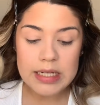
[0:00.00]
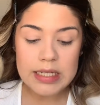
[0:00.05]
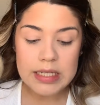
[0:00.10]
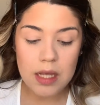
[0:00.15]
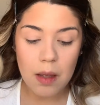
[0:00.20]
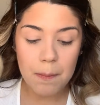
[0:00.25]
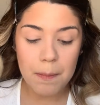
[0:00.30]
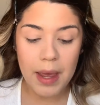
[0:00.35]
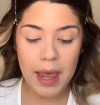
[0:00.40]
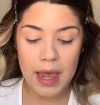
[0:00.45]

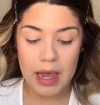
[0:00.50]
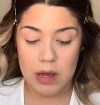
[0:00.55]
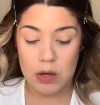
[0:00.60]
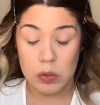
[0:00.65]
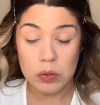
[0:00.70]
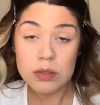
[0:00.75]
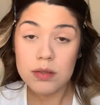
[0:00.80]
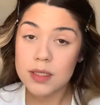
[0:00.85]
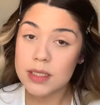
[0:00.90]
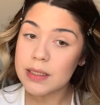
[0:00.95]
some
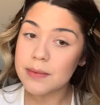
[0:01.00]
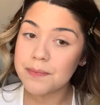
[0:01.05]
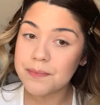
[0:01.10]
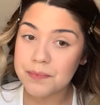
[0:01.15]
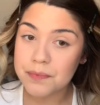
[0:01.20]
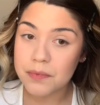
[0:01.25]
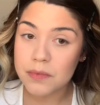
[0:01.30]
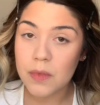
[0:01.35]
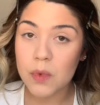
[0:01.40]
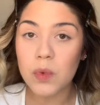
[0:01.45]
pounds,
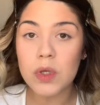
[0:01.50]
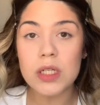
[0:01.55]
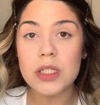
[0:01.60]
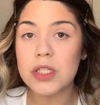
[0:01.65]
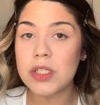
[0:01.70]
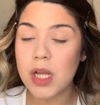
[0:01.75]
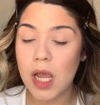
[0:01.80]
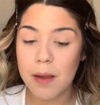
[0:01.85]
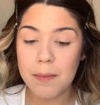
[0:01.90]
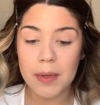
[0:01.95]

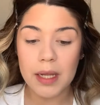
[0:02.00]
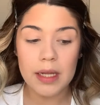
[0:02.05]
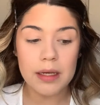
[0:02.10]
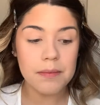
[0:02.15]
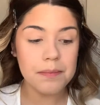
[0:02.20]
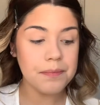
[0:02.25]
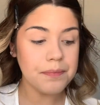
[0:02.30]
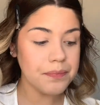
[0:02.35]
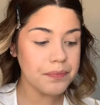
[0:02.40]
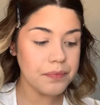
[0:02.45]
which I mean,